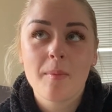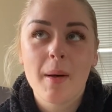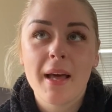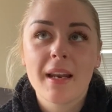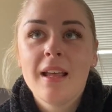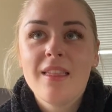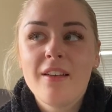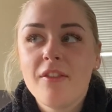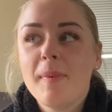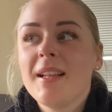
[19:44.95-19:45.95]
But
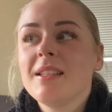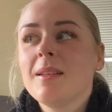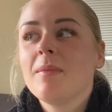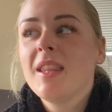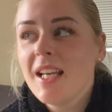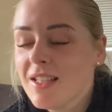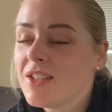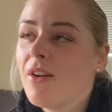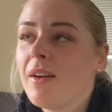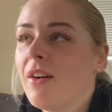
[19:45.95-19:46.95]
there have been some things
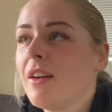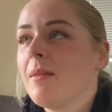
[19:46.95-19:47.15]
going on